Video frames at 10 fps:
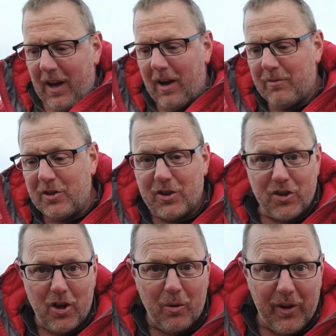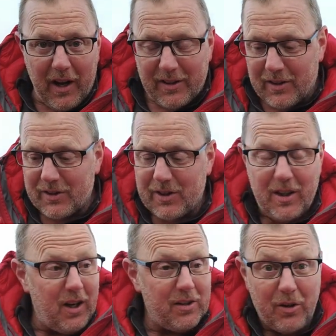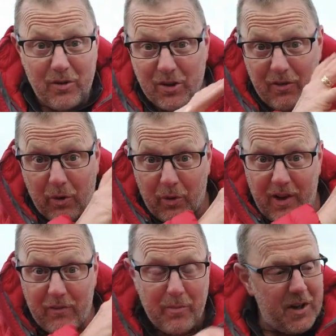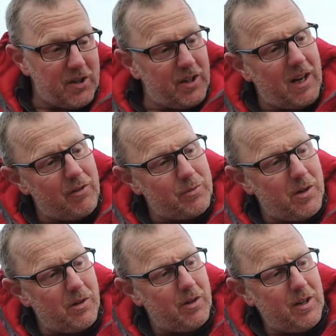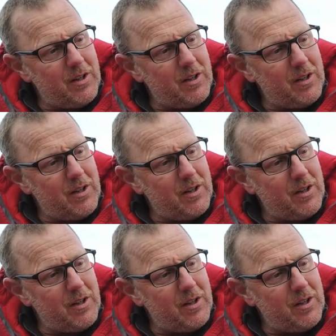Um, just to show you what that does. Uh, so, so you've got all the information there as well.